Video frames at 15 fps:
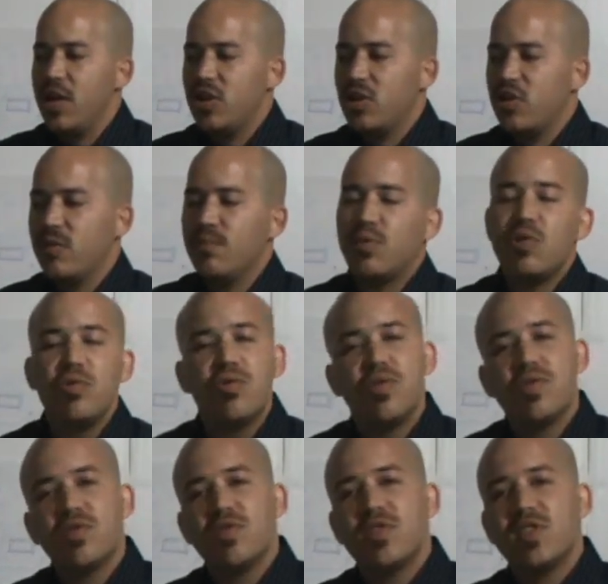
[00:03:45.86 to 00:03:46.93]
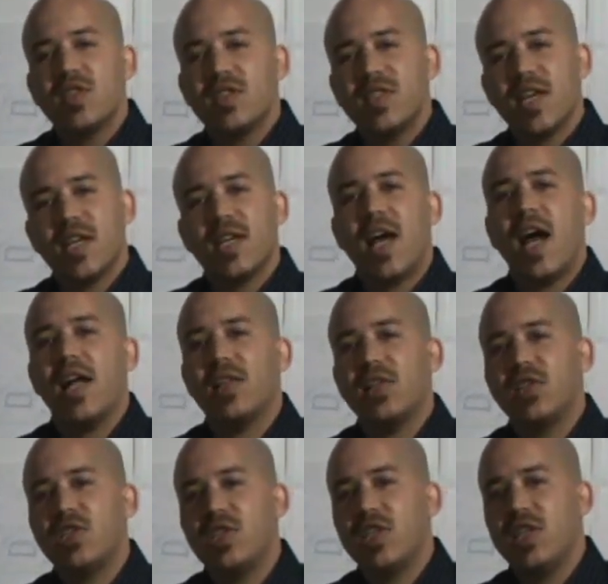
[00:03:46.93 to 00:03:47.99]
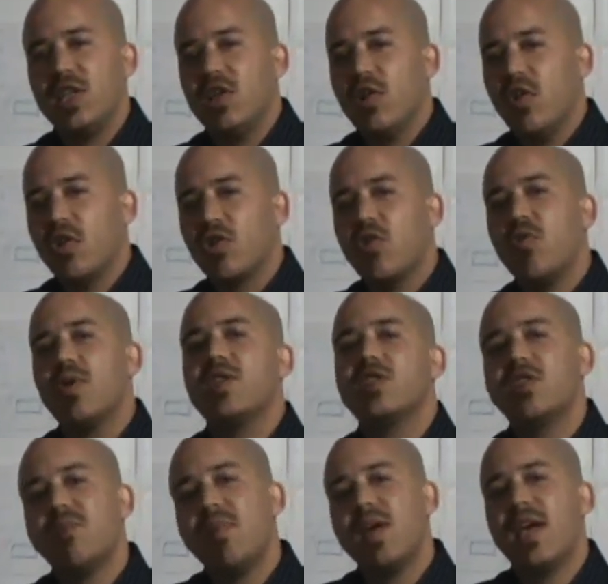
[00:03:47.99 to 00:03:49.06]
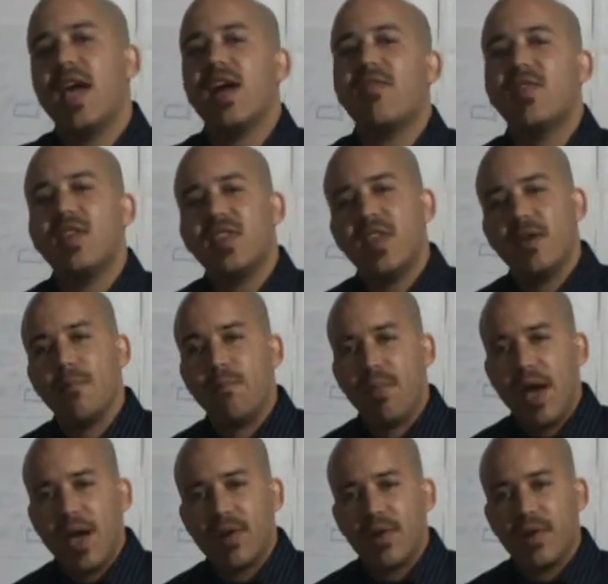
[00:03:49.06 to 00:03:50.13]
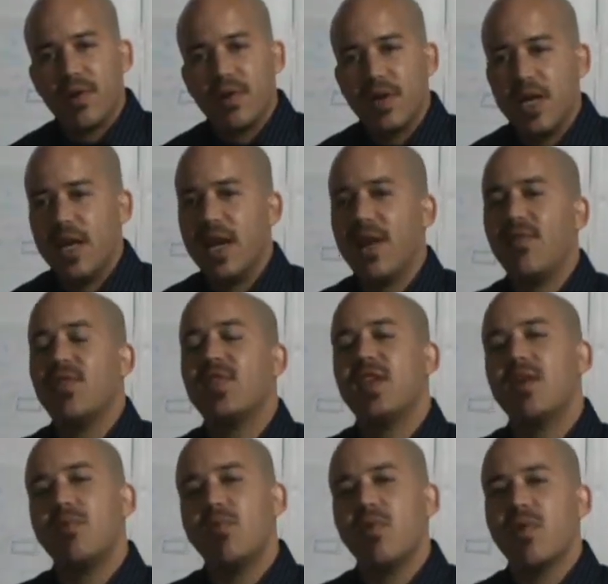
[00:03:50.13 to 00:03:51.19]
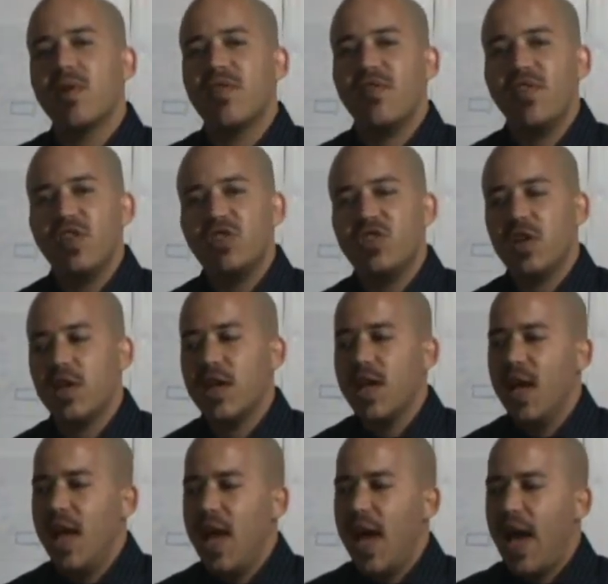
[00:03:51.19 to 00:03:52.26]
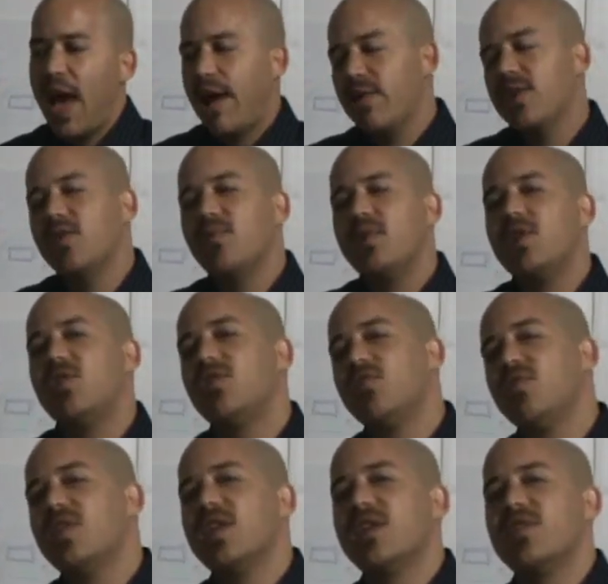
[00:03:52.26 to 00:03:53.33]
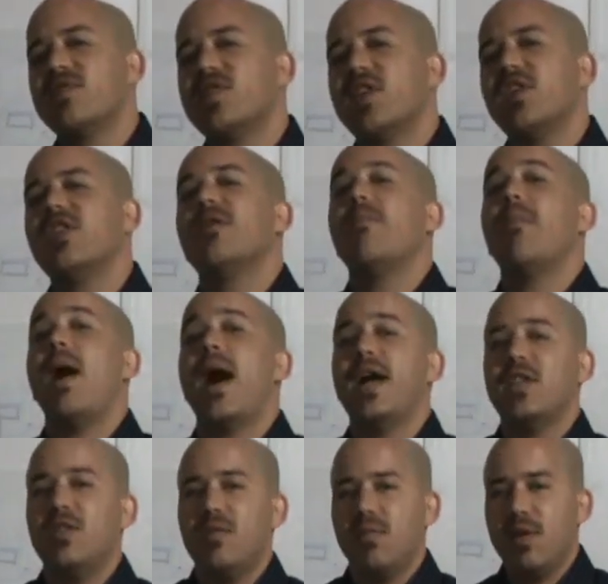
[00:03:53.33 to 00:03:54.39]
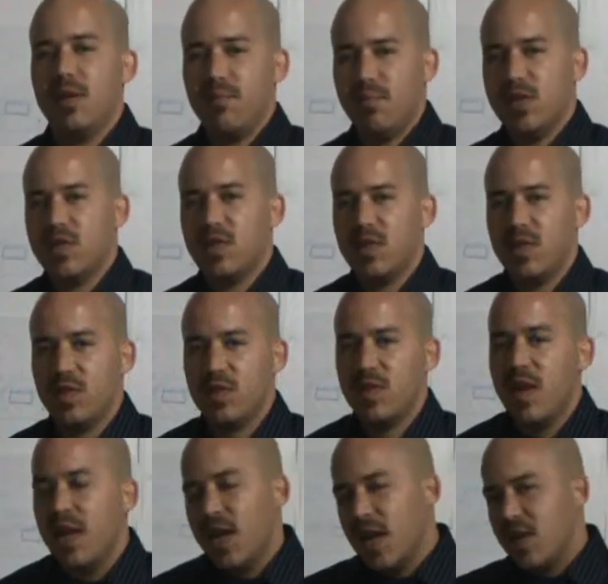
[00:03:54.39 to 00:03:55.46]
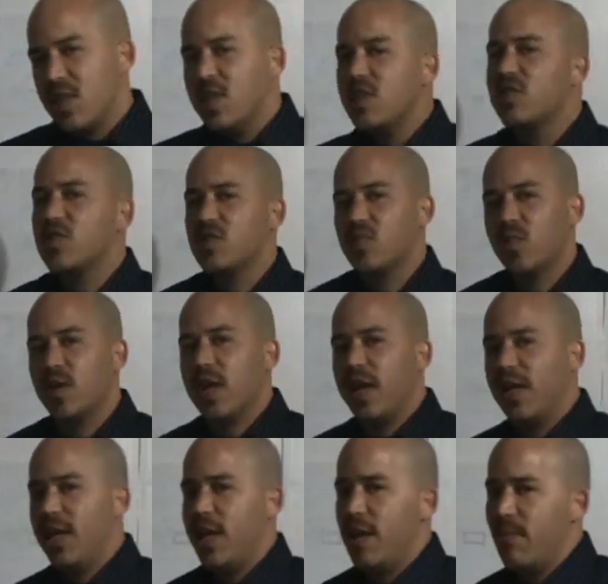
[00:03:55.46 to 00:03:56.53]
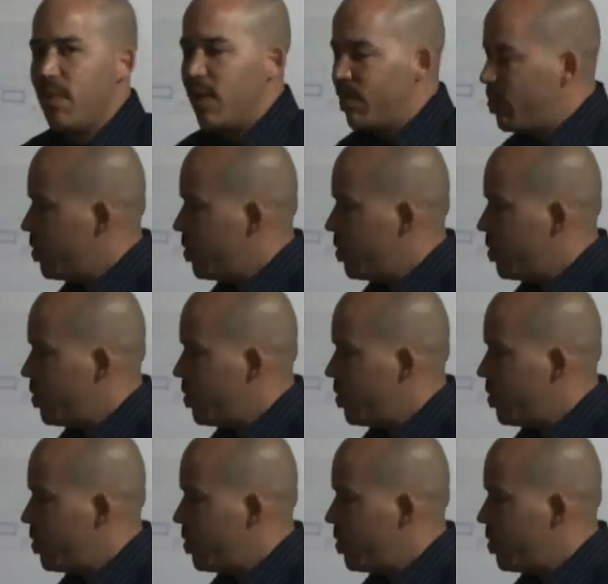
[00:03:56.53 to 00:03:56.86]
computers and technology are going to make everything better and everything more efficient, how can we do this in the monument business? And this is what I came up